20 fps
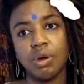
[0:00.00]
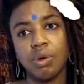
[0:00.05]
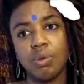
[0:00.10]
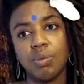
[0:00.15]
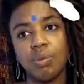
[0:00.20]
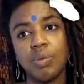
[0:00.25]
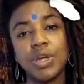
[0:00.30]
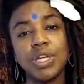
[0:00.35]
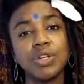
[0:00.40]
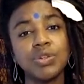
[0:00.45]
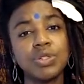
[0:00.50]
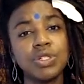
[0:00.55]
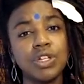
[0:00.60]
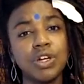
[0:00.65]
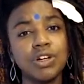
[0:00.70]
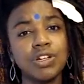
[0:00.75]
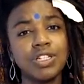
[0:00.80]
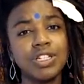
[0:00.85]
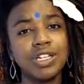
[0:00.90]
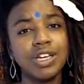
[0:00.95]
When you
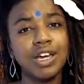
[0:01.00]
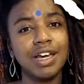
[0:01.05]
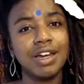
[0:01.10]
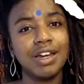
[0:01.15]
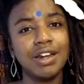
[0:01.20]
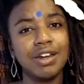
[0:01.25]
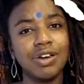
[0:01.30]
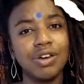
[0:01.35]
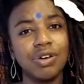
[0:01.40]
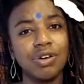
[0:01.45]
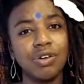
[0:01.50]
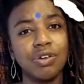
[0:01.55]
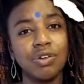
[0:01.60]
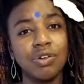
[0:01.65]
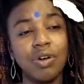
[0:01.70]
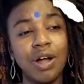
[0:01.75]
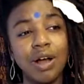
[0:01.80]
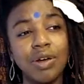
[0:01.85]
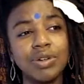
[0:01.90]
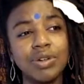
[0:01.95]
start to get
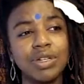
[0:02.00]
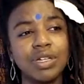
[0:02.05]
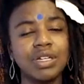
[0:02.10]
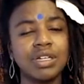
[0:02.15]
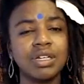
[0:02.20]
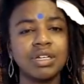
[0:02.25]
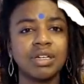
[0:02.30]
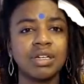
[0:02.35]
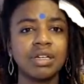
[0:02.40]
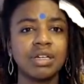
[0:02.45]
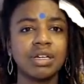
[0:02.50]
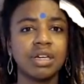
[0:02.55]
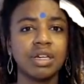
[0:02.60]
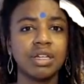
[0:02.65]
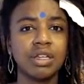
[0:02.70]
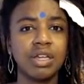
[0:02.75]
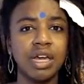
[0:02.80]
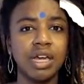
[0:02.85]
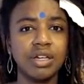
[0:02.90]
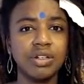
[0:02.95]
grounded in
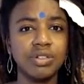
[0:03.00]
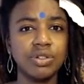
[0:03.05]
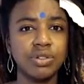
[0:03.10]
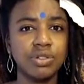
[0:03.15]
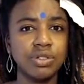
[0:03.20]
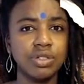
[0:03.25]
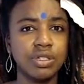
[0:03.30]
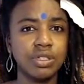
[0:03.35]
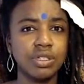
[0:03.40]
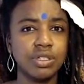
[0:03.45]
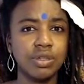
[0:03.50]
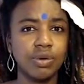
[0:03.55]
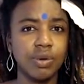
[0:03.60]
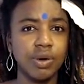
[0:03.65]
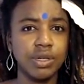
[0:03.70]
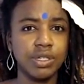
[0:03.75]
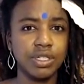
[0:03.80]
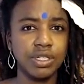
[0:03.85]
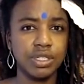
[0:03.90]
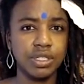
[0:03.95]
the answers to these
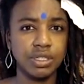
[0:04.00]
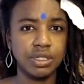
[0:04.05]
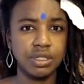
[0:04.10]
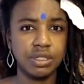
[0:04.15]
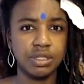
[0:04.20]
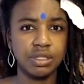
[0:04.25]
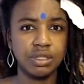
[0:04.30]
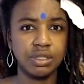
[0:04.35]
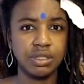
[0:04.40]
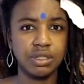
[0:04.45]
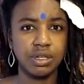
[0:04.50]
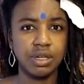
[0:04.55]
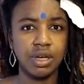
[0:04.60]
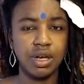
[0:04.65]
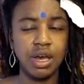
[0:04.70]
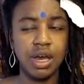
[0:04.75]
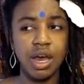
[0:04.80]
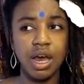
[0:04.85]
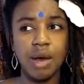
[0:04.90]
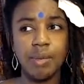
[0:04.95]
questions,
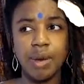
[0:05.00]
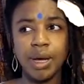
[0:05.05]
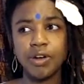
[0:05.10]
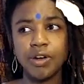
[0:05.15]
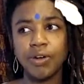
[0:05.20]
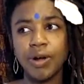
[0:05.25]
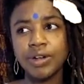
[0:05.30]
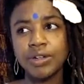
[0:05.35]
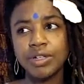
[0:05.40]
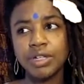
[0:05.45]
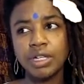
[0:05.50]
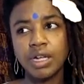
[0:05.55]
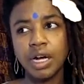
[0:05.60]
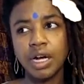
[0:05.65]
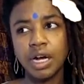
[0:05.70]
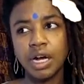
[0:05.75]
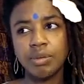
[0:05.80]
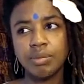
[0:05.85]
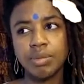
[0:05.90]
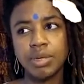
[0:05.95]
and by grounded,
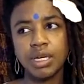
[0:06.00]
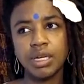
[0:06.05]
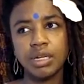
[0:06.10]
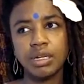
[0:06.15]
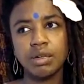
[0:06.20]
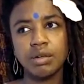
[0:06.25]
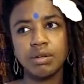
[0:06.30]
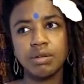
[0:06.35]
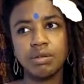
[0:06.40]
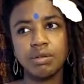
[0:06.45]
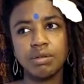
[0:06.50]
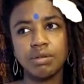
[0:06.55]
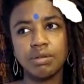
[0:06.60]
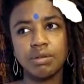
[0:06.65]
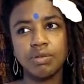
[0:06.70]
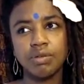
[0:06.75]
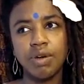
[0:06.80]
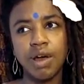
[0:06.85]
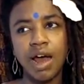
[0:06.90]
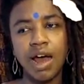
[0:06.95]
I mean
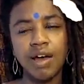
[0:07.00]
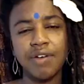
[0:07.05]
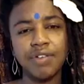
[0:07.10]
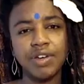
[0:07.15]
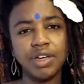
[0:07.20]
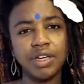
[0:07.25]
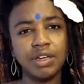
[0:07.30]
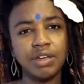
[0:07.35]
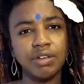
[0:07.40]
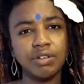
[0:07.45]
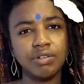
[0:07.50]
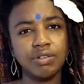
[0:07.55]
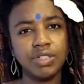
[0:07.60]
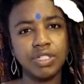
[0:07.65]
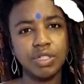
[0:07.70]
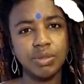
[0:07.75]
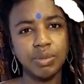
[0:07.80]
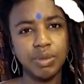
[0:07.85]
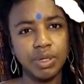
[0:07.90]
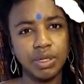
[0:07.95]
having
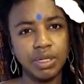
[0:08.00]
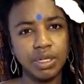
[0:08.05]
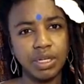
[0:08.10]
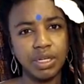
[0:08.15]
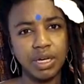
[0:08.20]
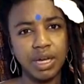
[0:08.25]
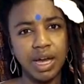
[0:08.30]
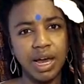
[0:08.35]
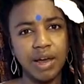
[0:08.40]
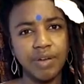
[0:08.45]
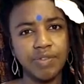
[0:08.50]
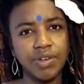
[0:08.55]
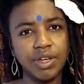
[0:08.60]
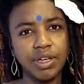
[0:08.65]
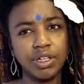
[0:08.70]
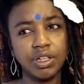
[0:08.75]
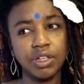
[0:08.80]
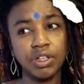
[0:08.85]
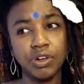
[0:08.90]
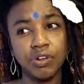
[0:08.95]
stability, having
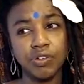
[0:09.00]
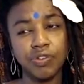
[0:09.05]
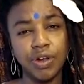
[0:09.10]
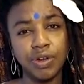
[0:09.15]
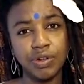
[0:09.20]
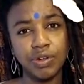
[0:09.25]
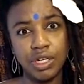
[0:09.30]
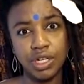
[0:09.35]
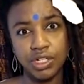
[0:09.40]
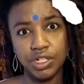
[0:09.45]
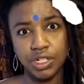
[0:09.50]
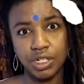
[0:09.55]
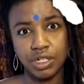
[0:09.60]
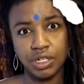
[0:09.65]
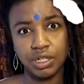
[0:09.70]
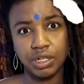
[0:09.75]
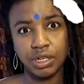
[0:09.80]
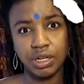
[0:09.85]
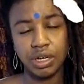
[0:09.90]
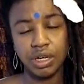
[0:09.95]
clear foundation,
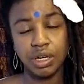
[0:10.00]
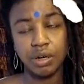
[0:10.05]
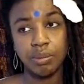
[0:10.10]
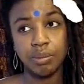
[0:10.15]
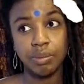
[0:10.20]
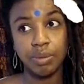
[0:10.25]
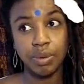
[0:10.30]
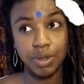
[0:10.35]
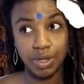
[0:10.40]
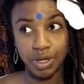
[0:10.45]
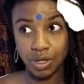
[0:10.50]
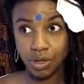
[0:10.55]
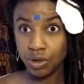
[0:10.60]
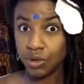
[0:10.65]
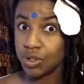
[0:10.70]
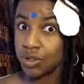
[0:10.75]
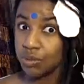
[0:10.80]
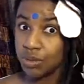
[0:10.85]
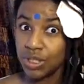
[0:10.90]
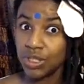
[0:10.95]
but it
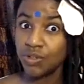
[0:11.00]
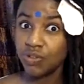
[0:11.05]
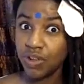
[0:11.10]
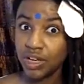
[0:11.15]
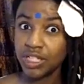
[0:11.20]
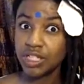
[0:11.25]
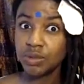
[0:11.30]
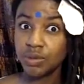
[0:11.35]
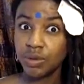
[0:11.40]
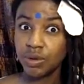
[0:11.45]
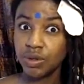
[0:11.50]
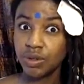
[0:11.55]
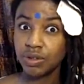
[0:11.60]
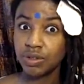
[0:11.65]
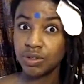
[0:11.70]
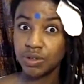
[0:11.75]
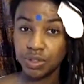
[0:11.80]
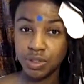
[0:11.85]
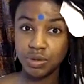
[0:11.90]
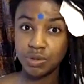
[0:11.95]
also means flexible.
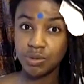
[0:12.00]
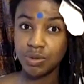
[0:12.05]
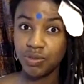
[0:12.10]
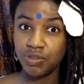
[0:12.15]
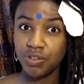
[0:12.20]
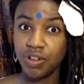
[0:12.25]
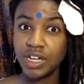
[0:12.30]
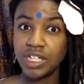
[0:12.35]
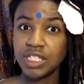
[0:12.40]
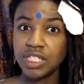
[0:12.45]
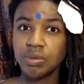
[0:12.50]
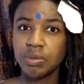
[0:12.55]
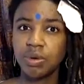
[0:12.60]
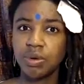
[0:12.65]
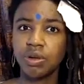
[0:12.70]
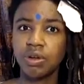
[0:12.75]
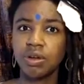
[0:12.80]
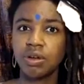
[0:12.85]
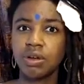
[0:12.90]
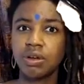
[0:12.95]
You still can be
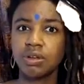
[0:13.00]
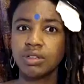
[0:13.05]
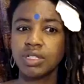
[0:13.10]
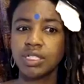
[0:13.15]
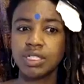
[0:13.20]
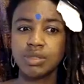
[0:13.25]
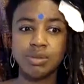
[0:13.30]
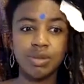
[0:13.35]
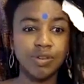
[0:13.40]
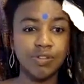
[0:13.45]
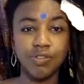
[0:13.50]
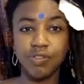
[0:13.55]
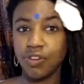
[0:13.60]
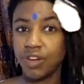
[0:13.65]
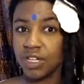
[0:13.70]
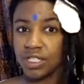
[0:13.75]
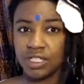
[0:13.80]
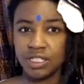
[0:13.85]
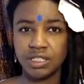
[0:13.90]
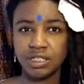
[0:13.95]
flexible, doesn't mean
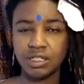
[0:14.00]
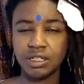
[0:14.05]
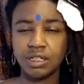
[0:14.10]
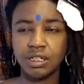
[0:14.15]
fixed,